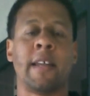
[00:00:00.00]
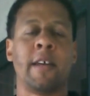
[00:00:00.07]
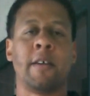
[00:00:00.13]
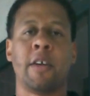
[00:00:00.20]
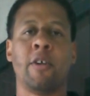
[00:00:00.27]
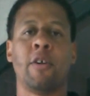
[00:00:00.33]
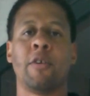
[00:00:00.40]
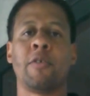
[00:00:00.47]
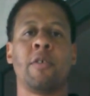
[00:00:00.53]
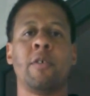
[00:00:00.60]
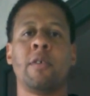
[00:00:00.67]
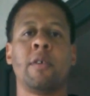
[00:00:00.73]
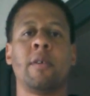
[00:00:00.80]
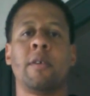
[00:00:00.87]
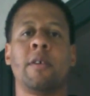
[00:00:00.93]
You
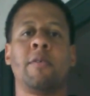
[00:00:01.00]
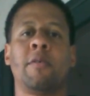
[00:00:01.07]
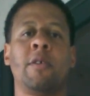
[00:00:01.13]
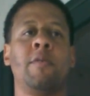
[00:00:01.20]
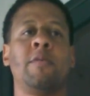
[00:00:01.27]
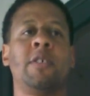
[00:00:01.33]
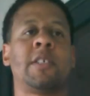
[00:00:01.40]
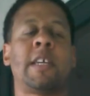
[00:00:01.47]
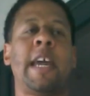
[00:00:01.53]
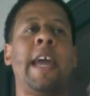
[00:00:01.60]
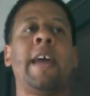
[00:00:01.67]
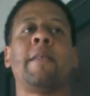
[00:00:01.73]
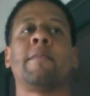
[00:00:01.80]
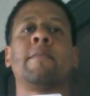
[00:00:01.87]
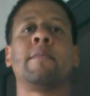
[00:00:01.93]
just
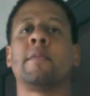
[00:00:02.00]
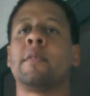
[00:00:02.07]
can't.